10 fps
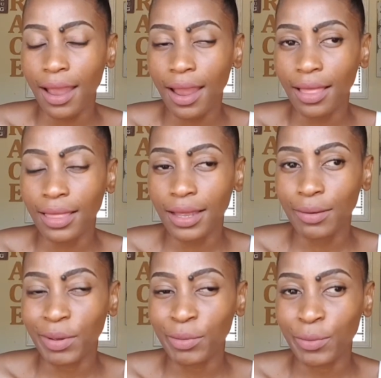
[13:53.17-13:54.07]
And then
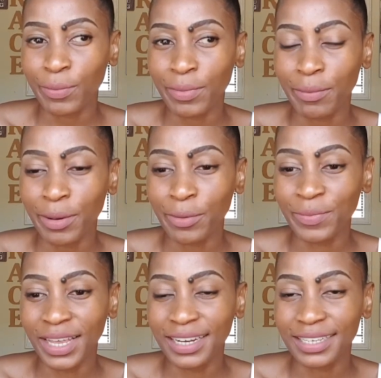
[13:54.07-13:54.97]
my Baba
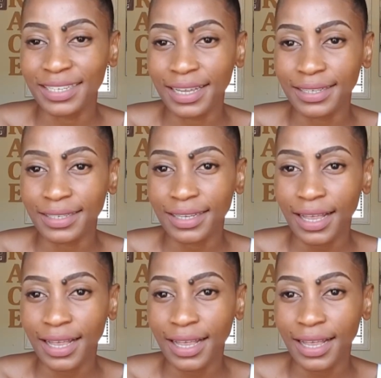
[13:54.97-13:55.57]
Mwana says,